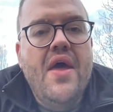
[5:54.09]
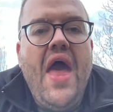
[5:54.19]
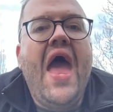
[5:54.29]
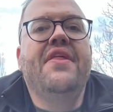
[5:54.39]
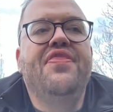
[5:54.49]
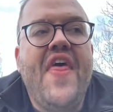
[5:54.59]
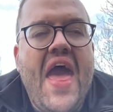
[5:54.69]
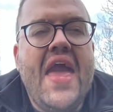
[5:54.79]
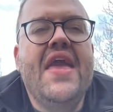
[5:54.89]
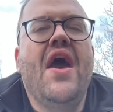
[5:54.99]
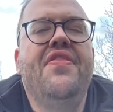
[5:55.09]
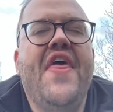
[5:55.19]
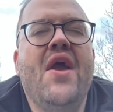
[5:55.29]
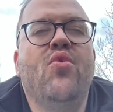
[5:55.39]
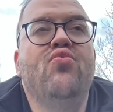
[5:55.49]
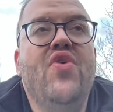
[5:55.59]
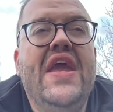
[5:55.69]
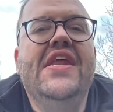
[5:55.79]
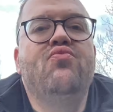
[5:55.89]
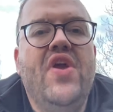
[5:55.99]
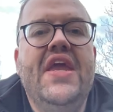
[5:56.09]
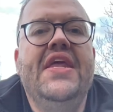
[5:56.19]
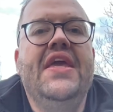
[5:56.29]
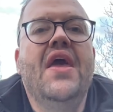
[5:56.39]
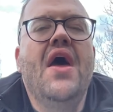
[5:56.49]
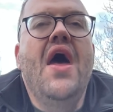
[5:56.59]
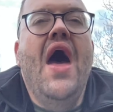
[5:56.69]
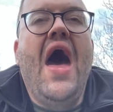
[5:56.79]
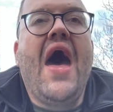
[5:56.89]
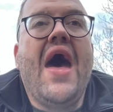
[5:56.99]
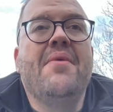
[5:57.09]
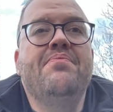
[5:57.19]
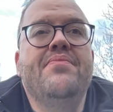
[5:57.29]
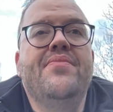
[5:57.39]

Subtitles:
And they were really, really, on